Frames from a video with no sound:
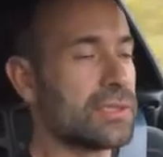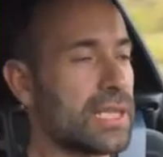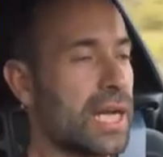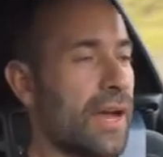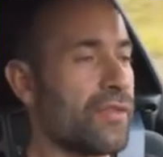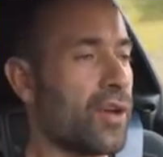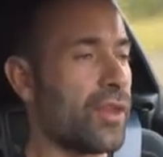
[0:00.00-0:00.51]

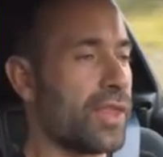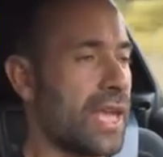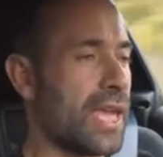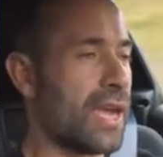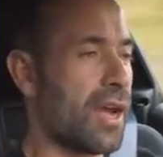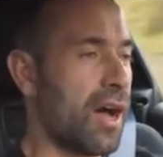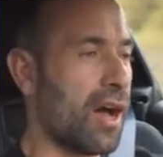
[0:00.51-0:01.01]
I've got
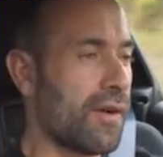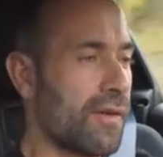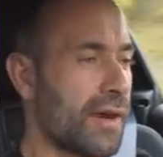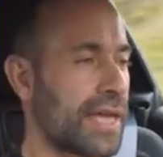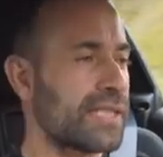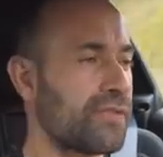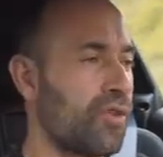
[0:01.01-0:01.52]
the
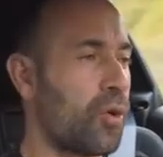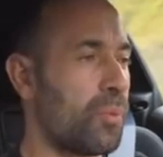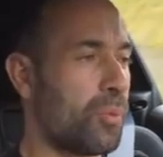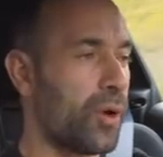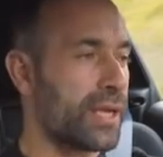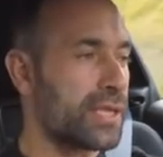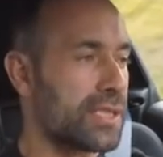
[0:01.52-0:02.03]
RS
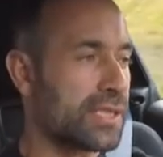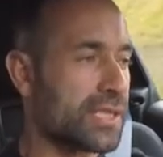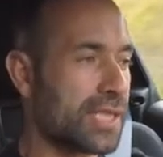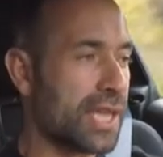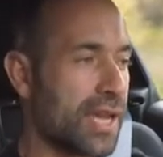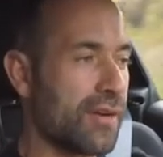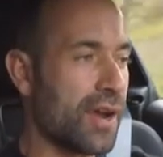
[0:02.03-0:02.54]

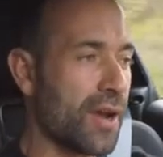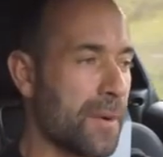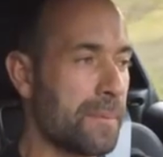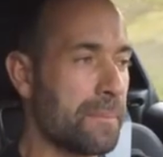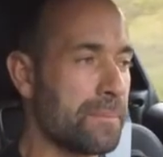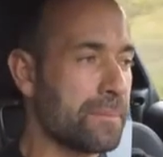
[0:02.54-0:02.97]
4.0.